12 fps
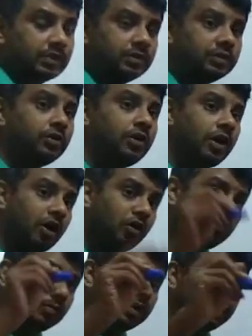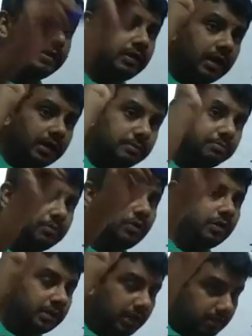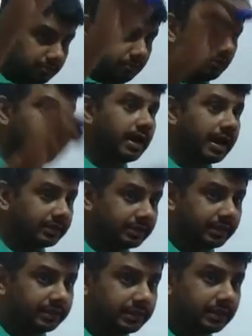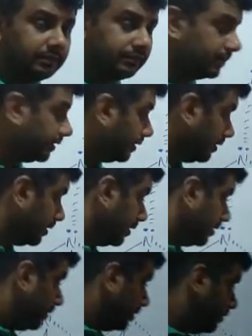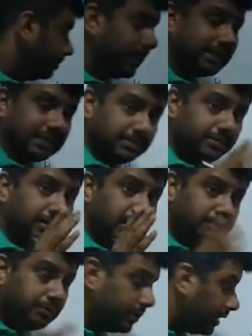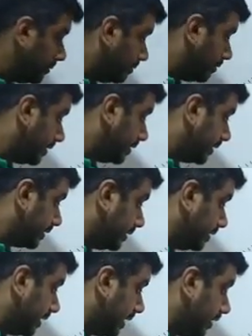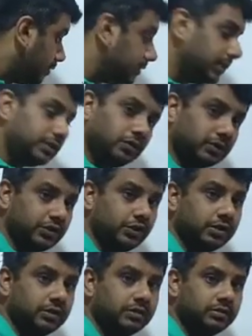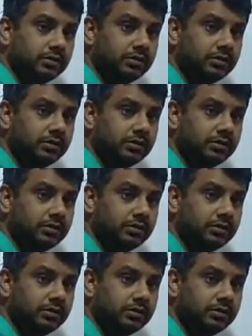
So how many dipole attraction, maximum dipole attraction around this oxygen?